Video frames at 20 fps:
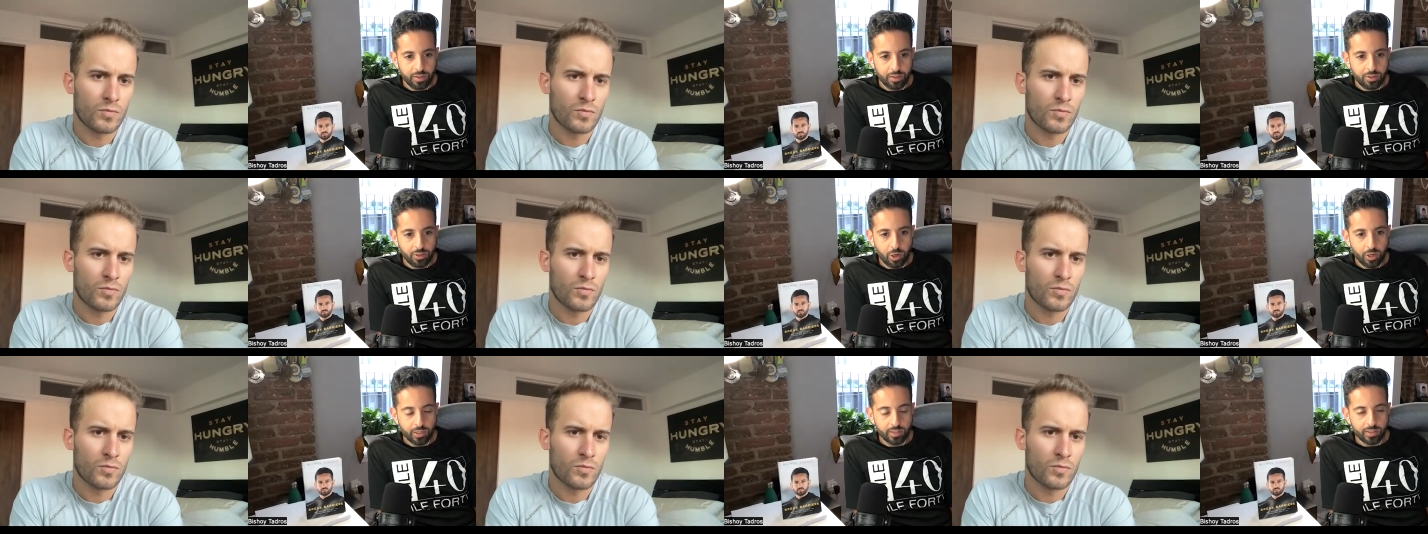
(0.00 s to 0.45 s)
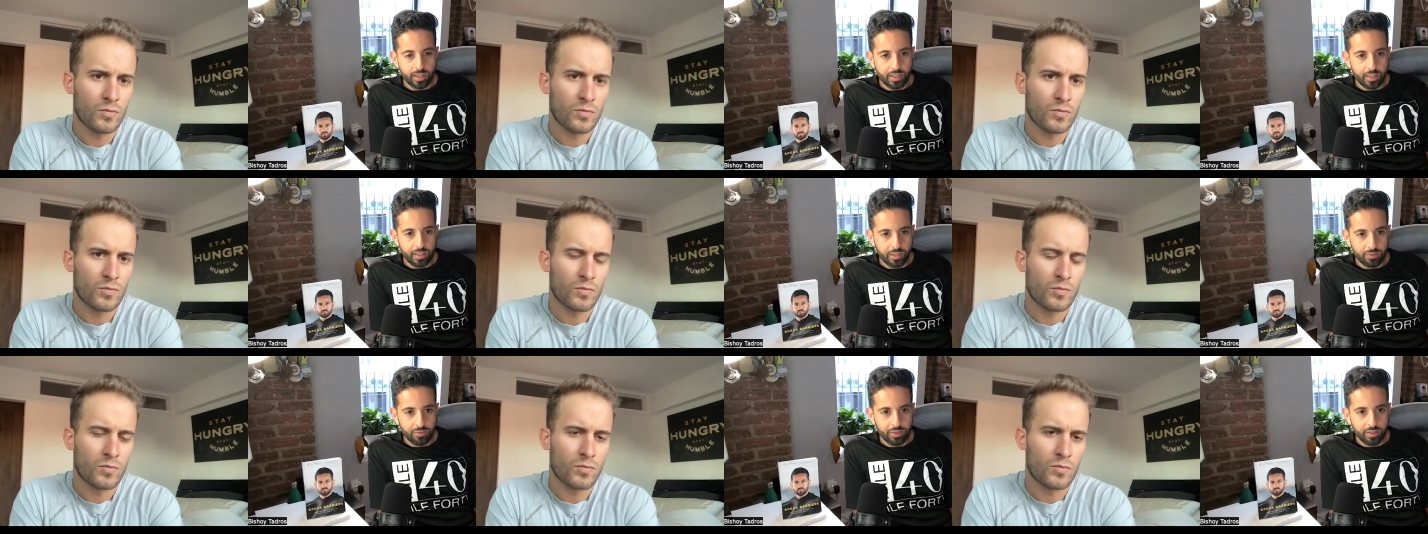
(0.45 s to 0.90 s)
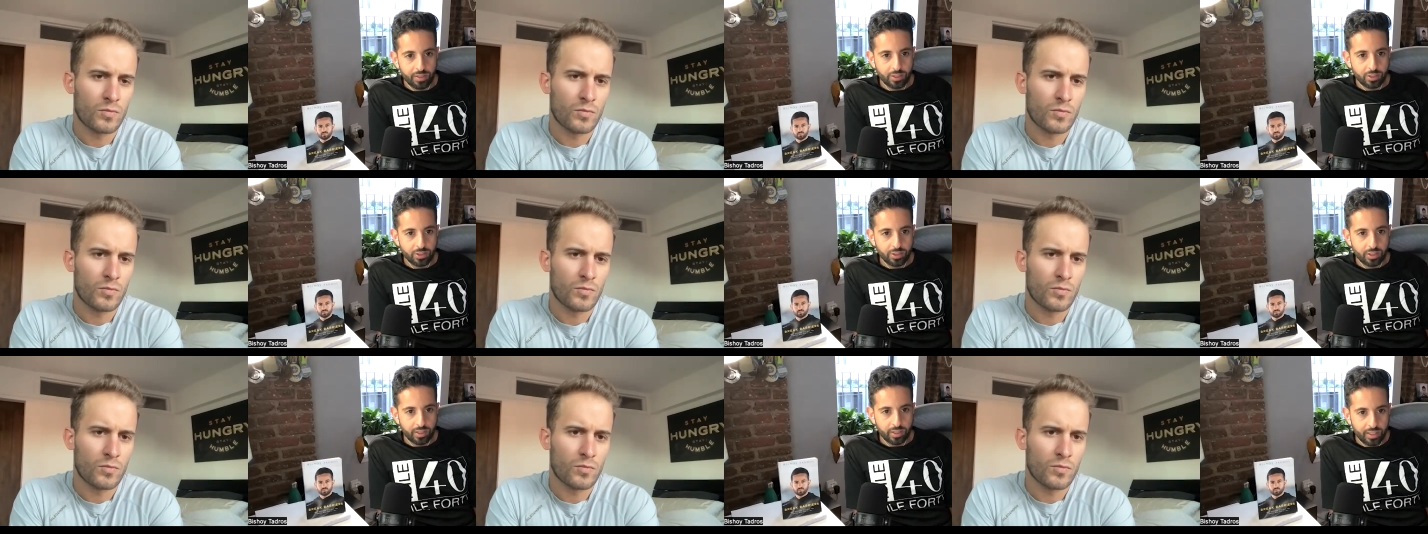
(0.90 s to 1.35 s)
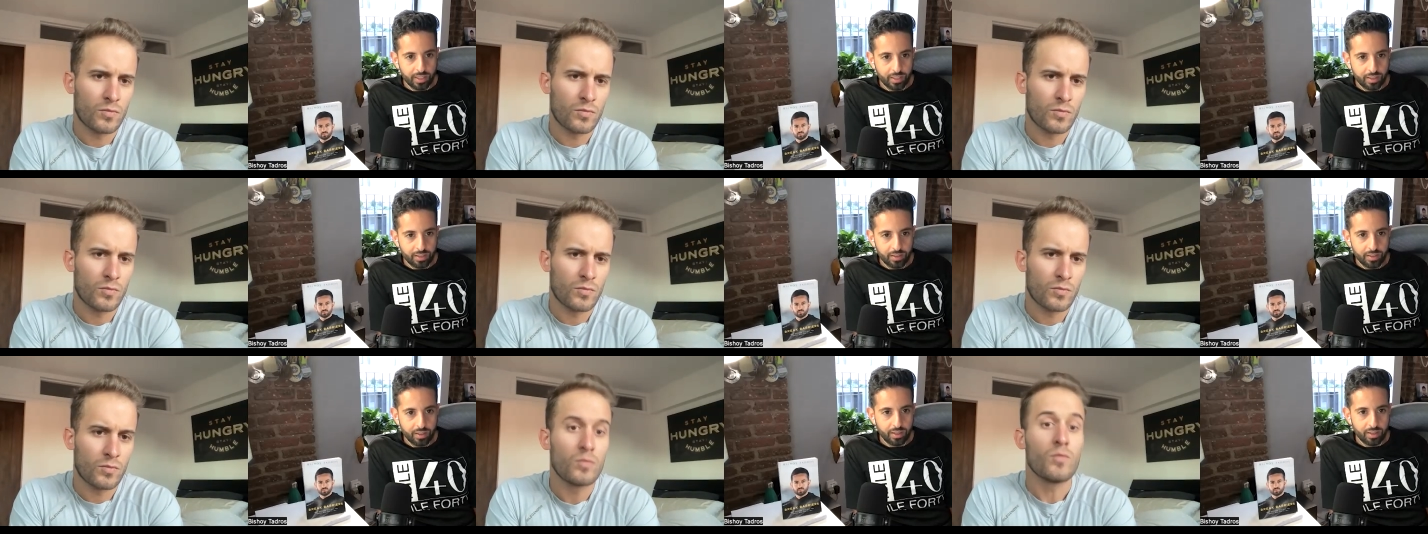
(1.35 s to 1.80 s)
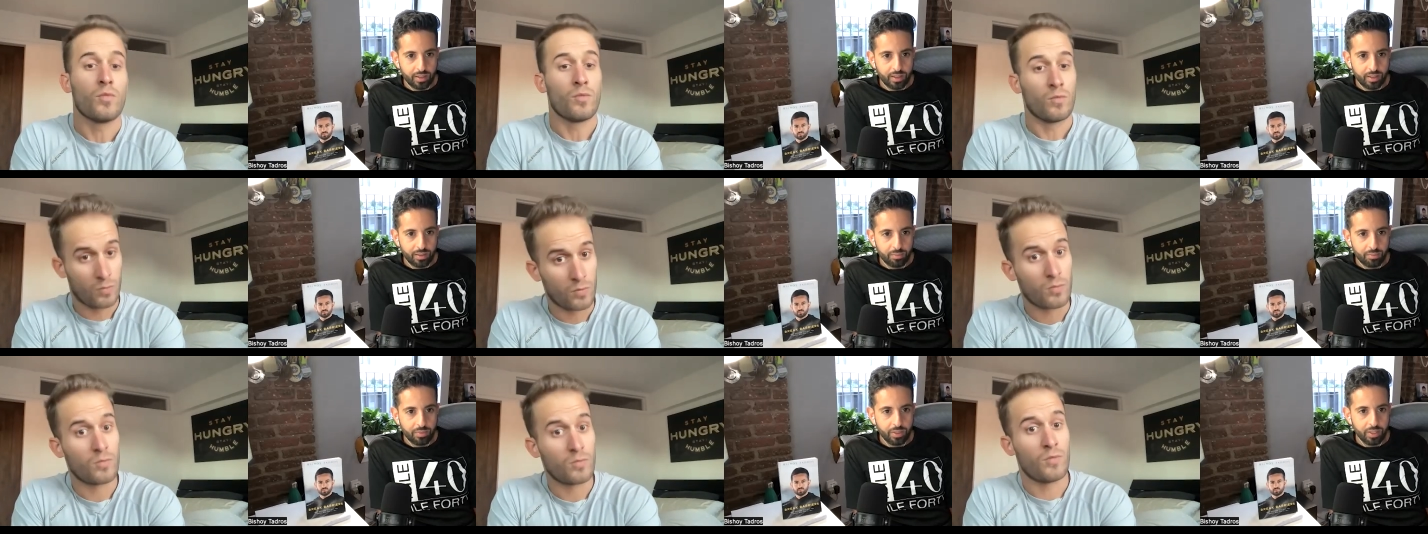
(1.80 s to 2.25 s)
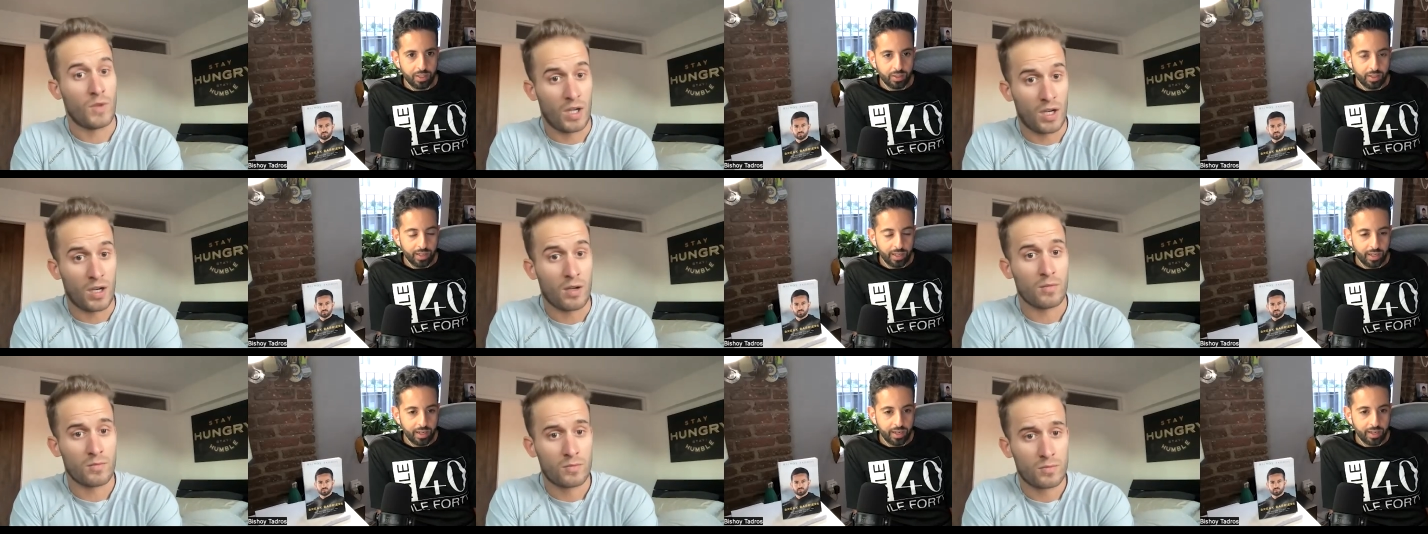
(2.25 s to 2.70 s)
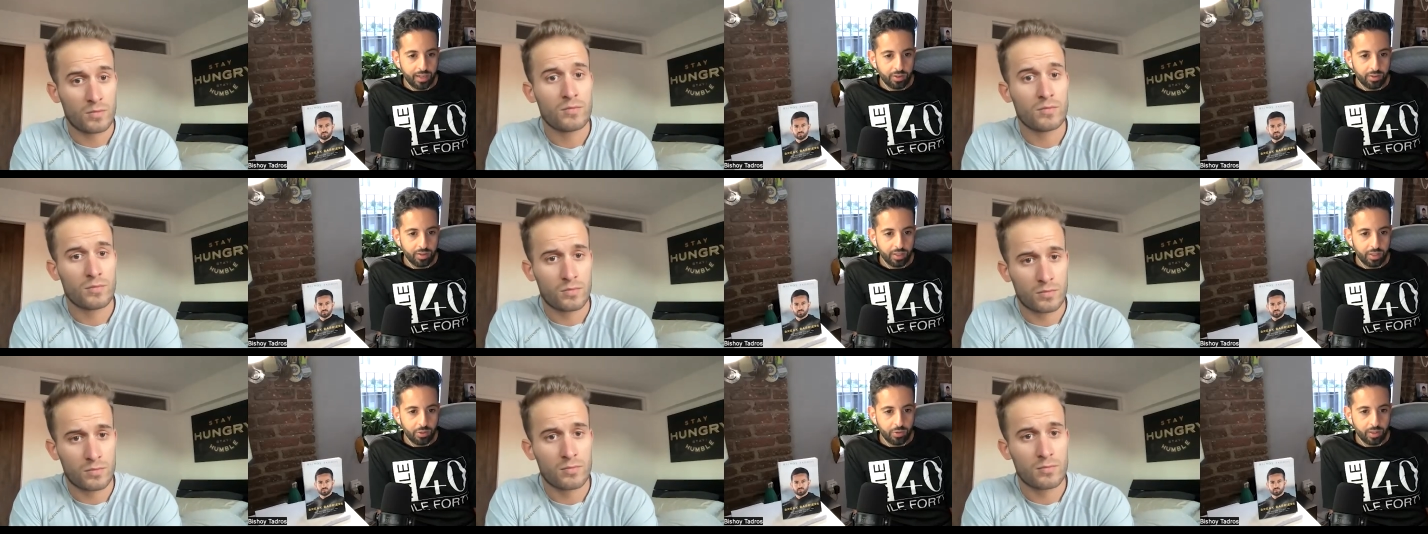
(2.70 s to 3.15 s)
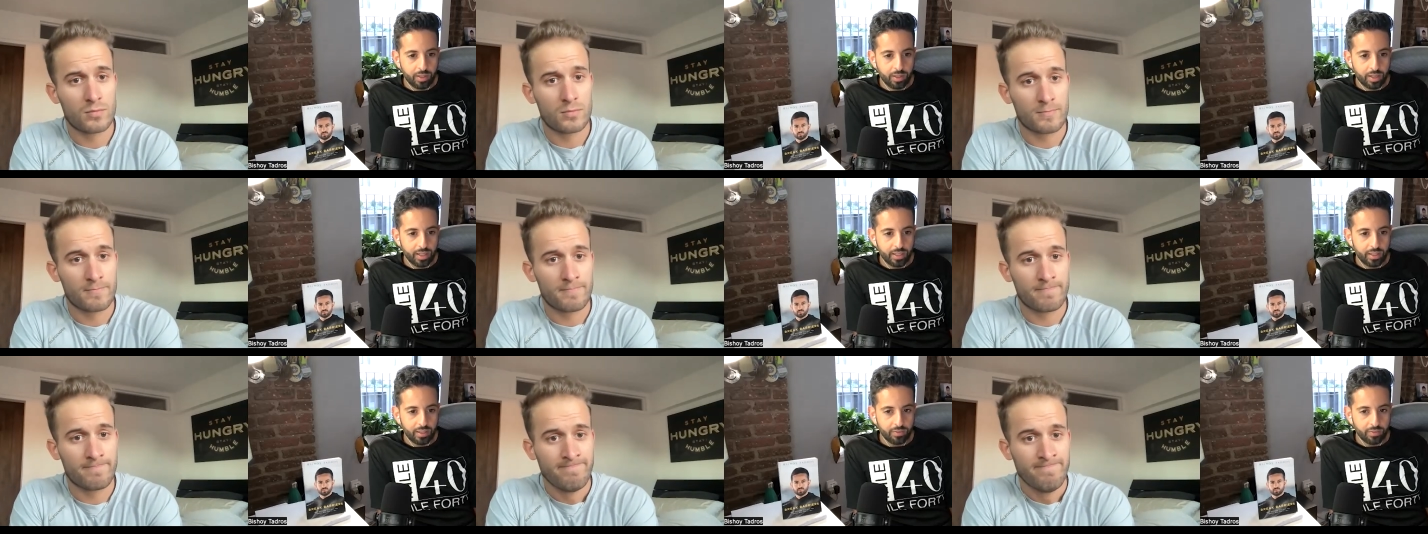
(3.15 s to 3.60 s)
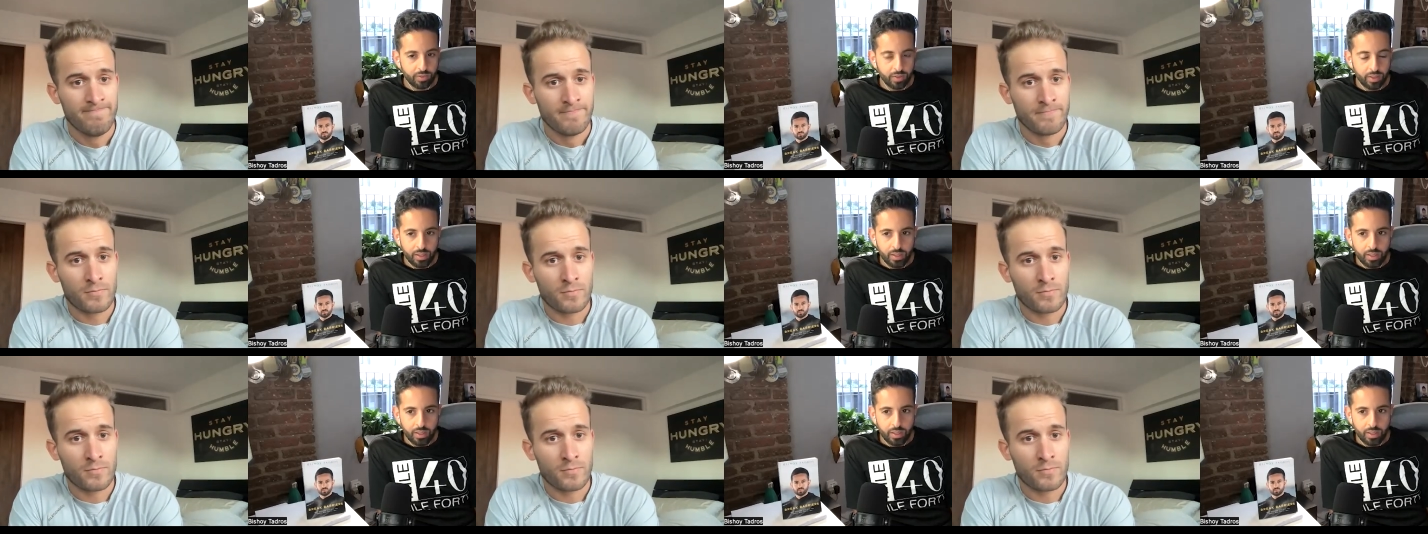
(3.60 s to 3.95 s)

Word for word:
Speaker 1: know the dark side of your fitness journey. Um, mm You know, I, I, know that you had kind of